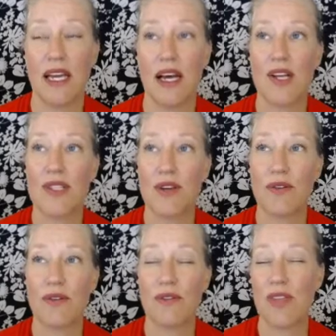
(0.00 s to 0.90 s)

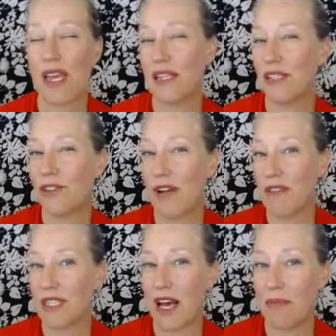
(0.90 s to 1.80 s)
Also, they get to drive
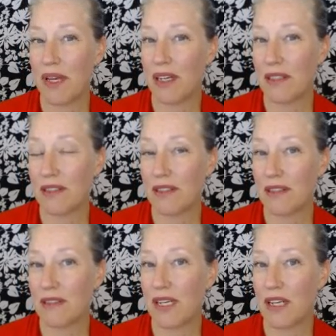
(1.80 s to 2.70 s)
the topic,
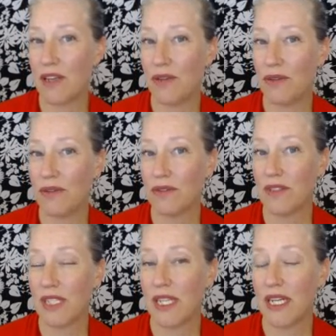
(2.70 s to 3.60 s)
not you,
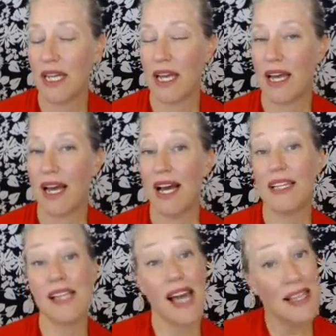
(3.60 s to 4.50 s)

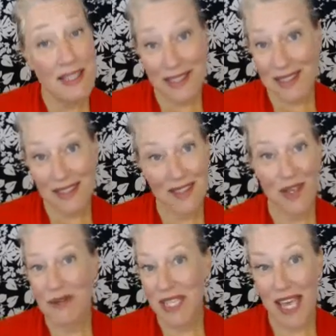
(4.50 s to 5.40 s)
unless, there's
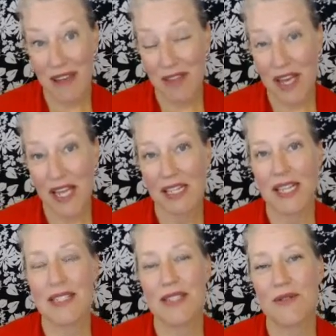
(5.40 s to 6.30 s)
always a caveat,
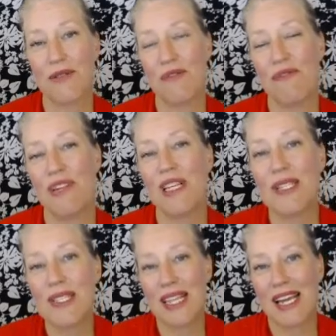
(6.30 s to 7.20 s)
unless it sort of
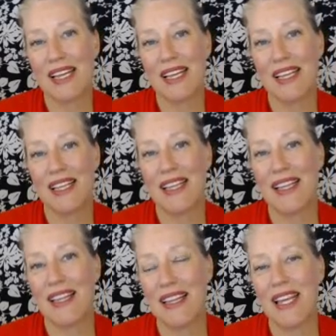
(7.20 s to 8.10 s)
feels like
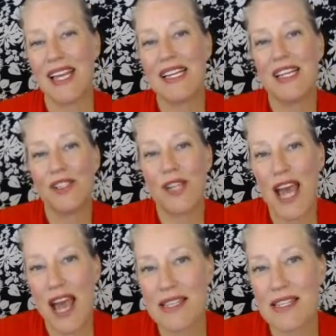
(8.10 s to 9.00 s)
they need you to
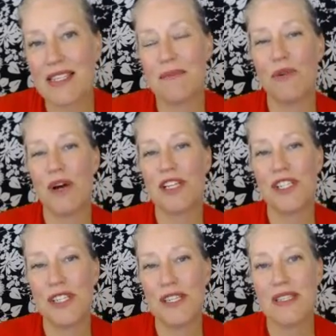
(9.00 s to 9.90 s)
ask some
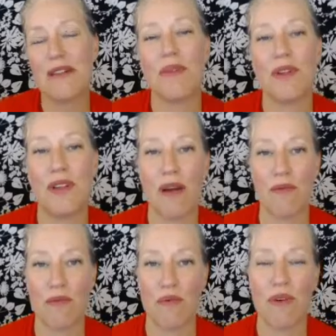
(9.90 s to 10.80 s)
questions to build that
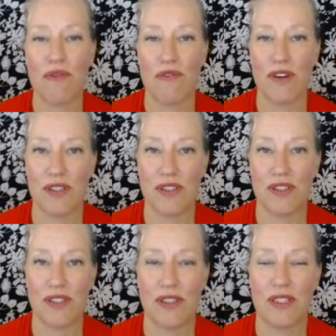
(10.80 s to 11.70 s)
rapport
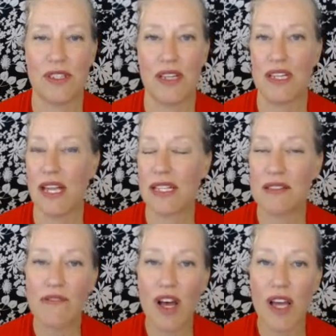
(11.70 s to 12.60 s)
first, and
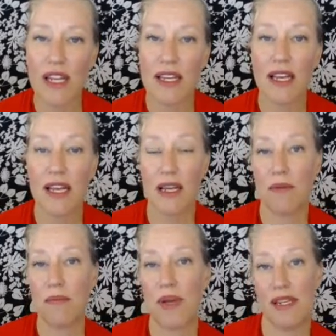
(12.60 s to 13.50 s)
that's fine.
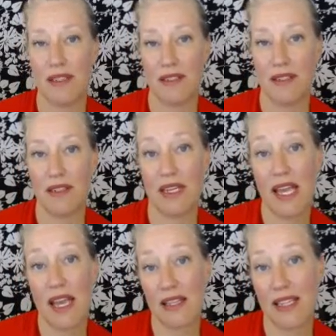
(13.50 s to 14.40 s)
But
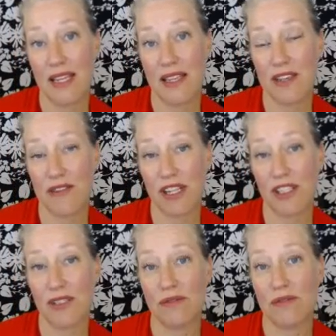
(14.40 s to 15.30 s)
again, lean in the
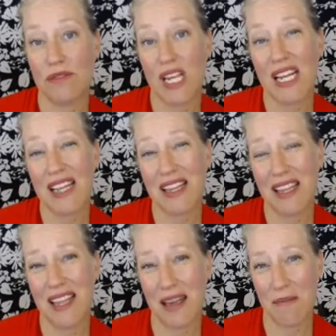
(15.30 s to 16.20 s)
direction of letting
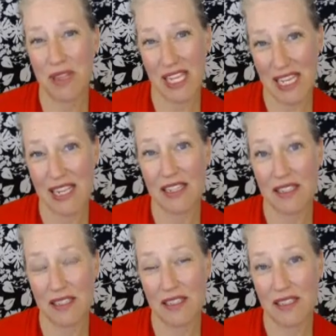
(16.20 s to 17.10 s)
them lead,
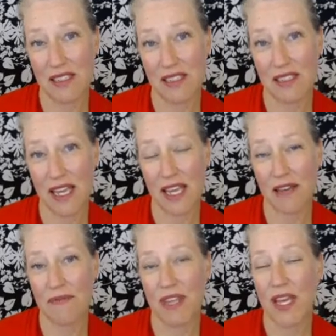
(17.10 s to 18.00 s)

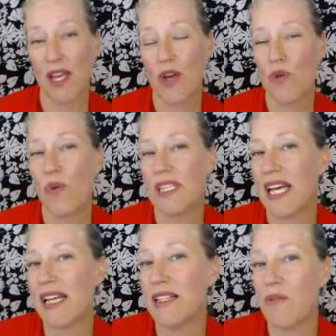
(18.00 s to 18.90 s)
okay? We
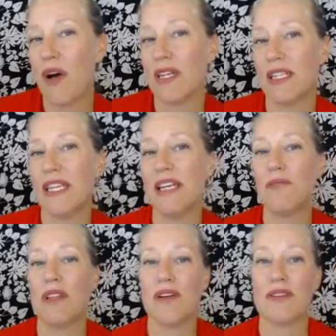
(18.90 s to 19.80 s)
tend to want to lead
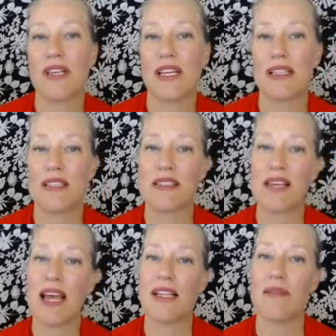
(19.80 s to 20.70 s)
when there's like this
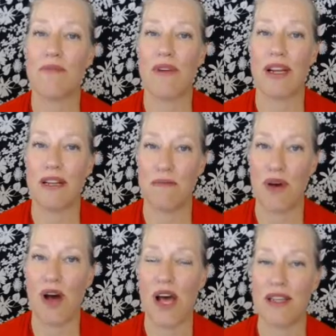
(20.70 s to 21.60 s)
silent, pregnant
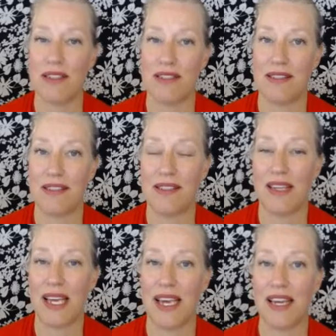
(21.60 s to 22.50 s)
pause,
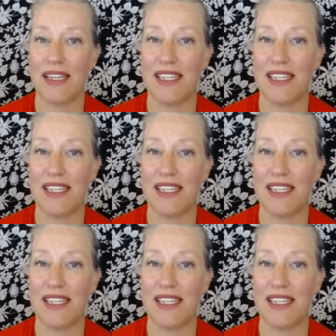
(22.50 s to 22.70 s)
okay?